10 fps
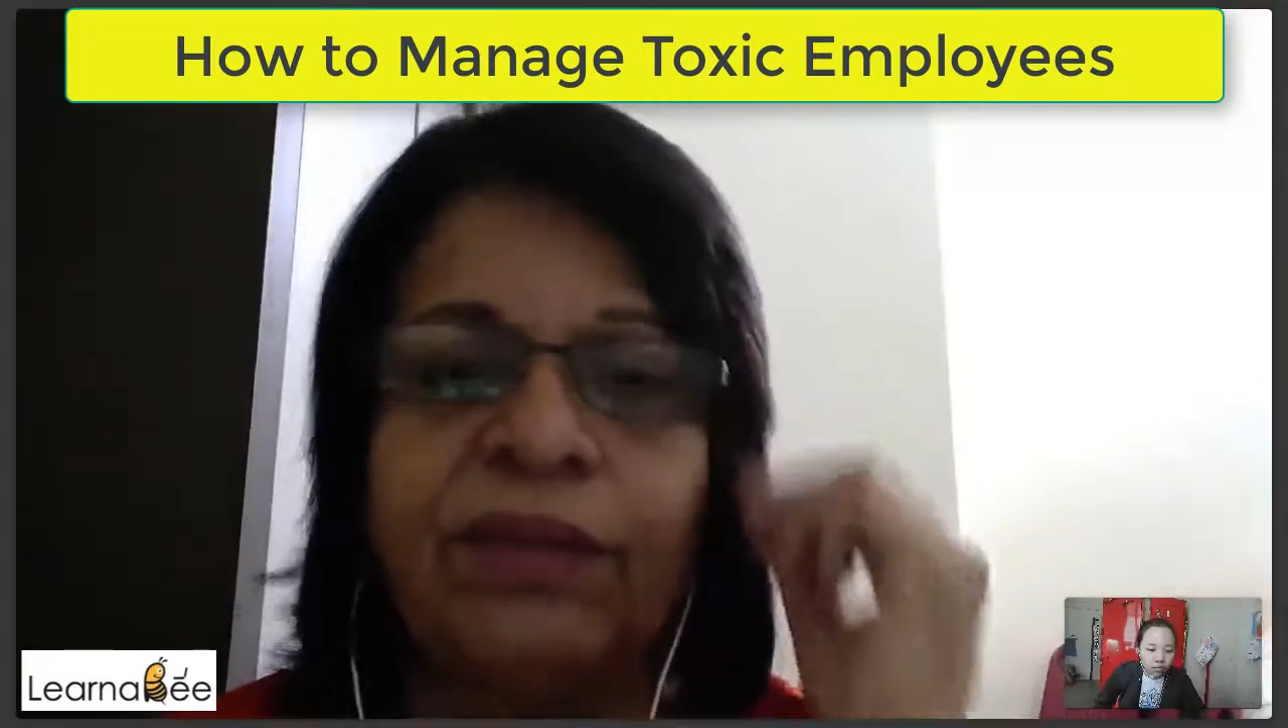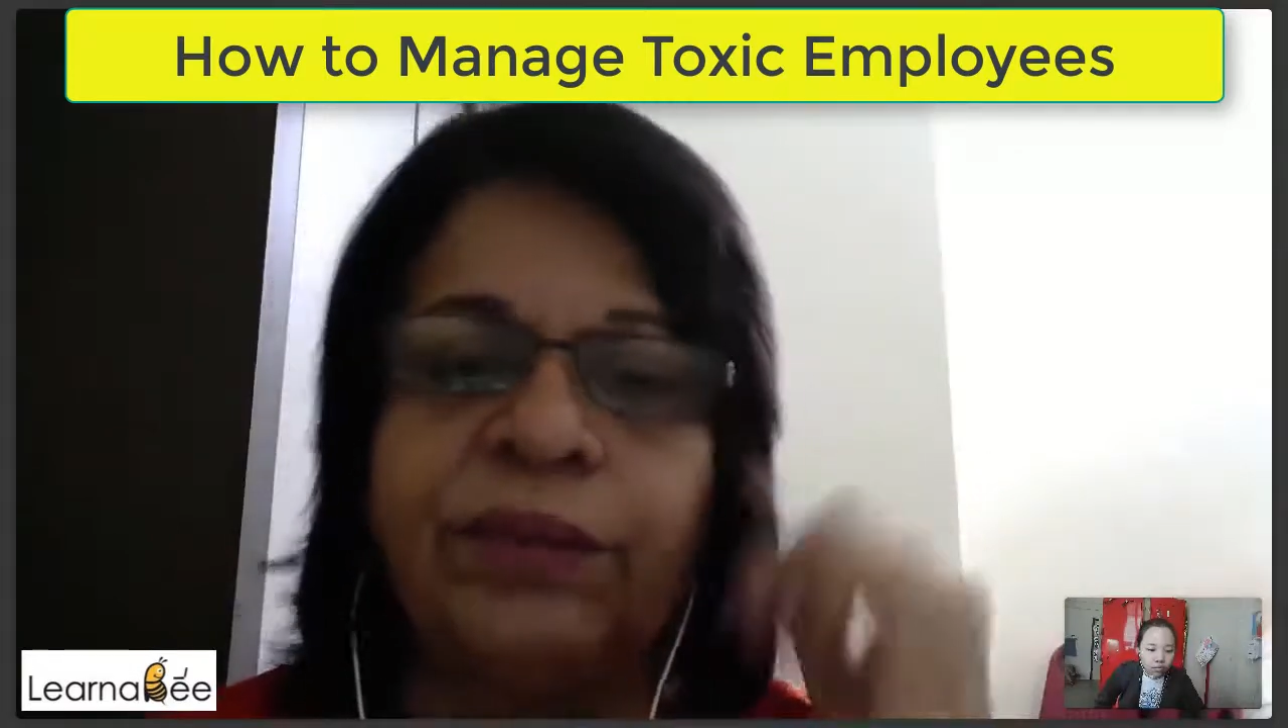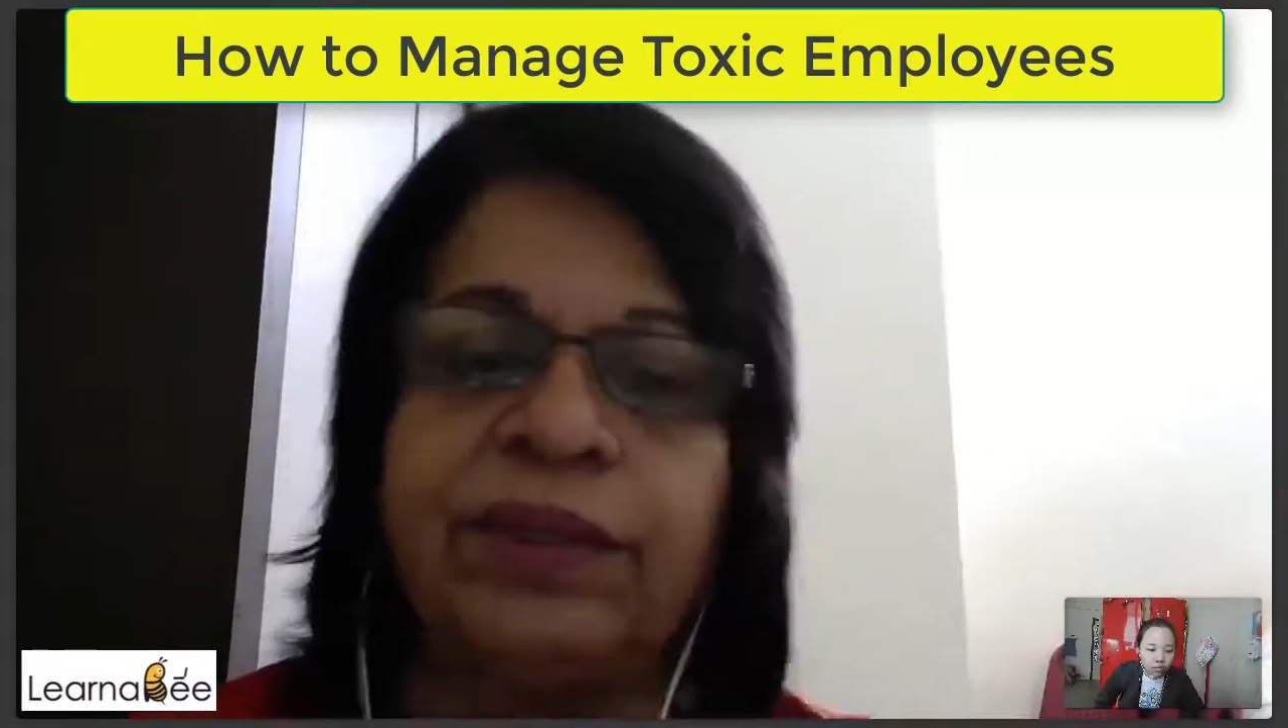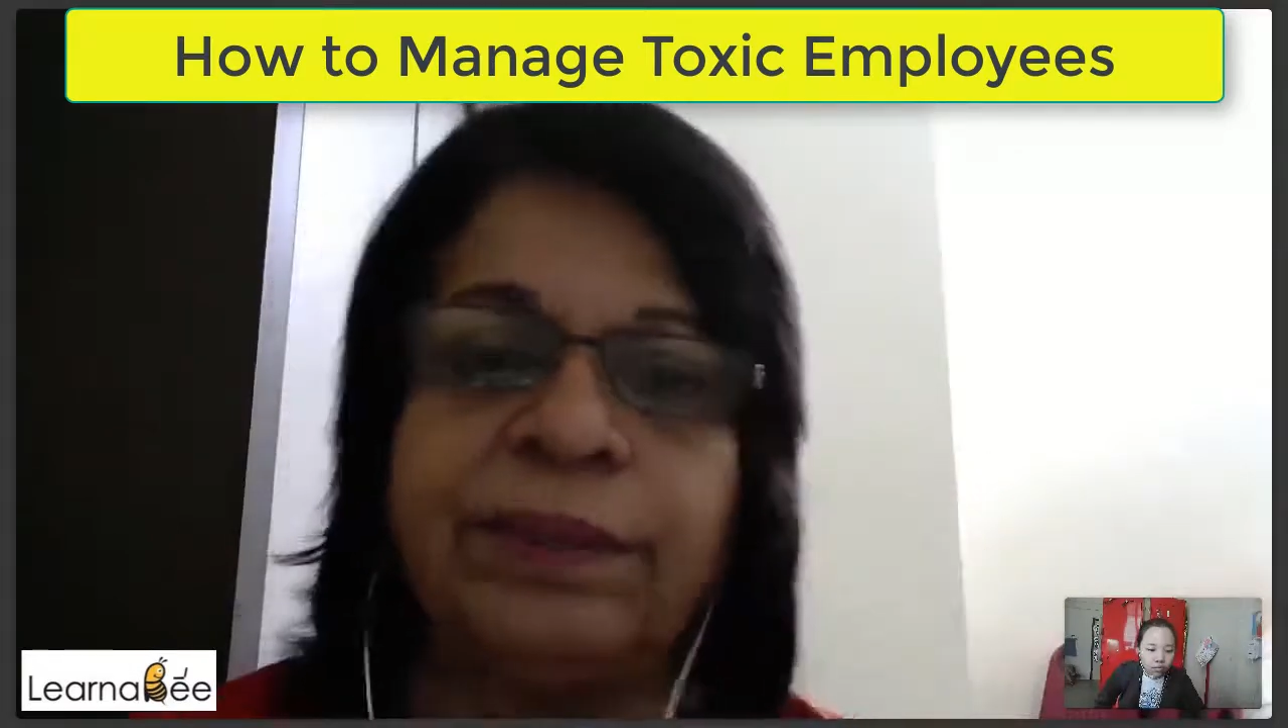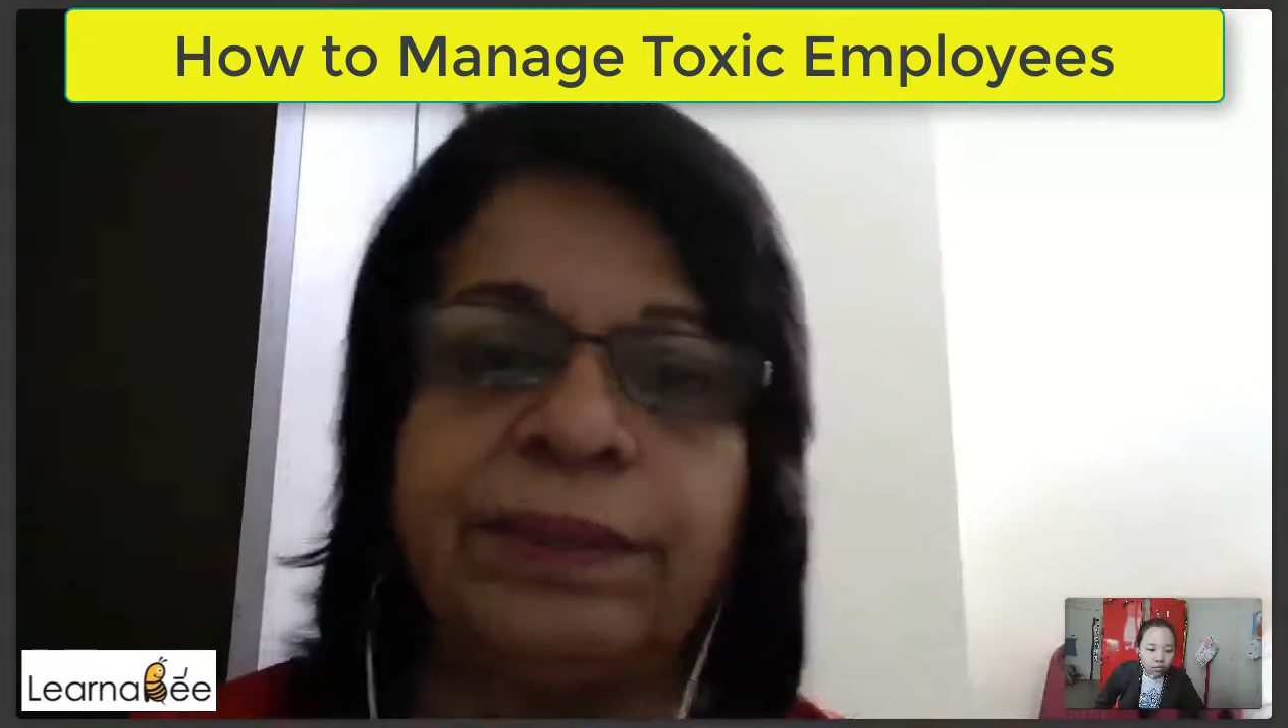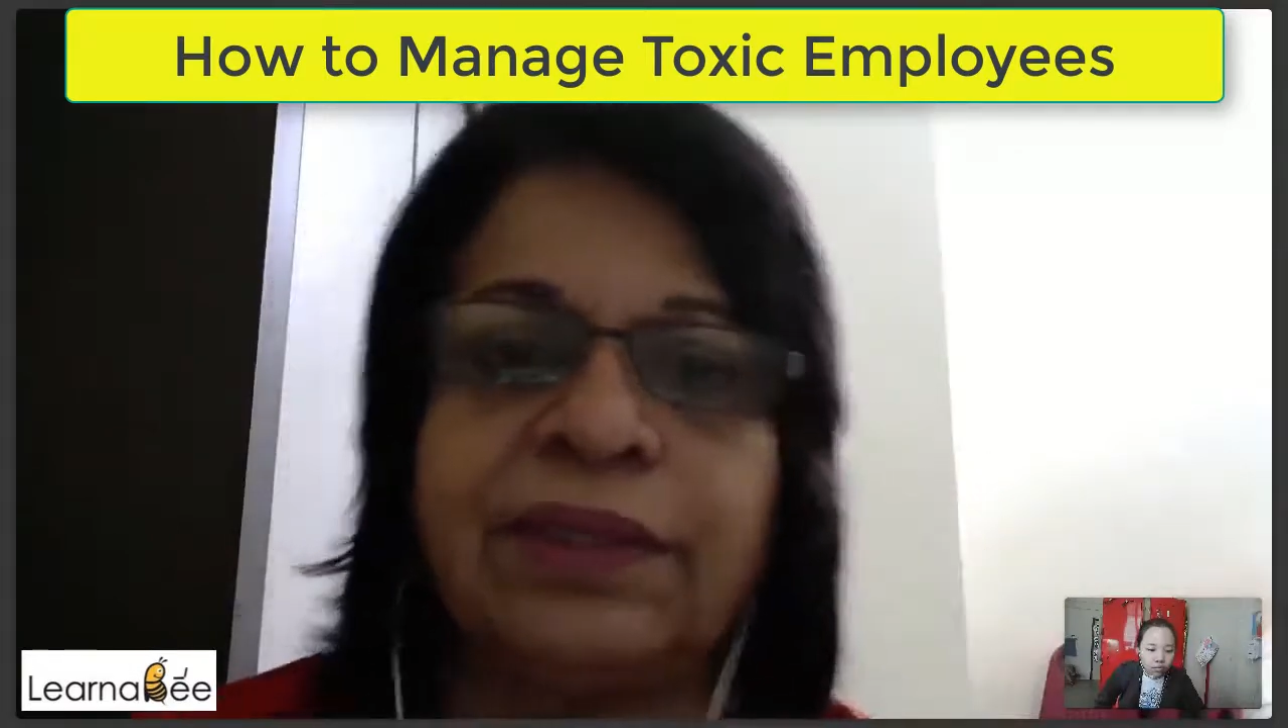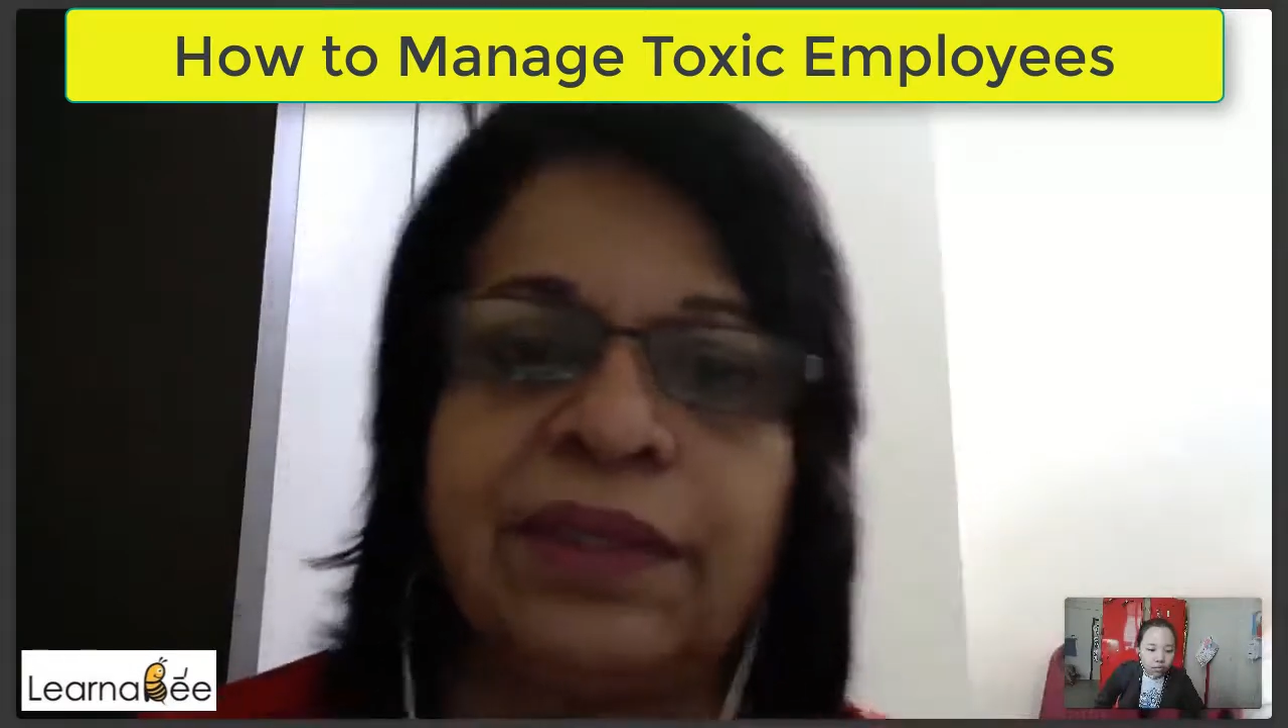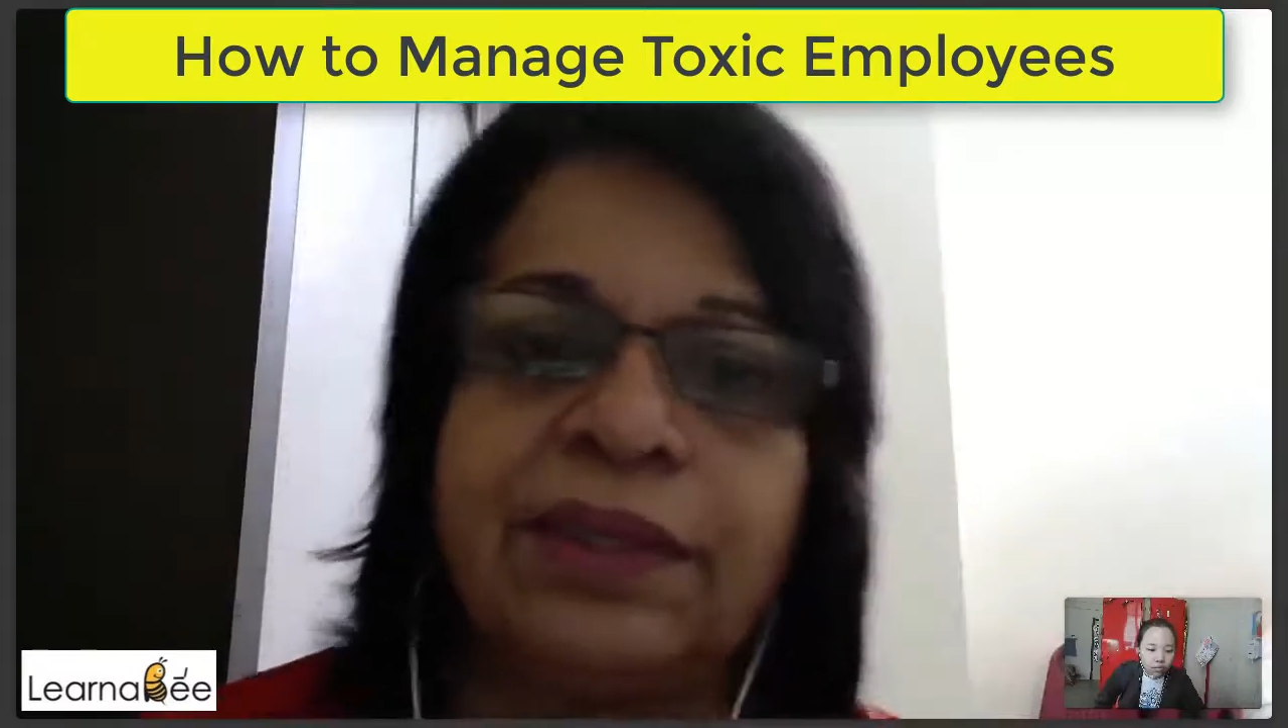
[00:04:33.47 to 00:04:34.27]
where the person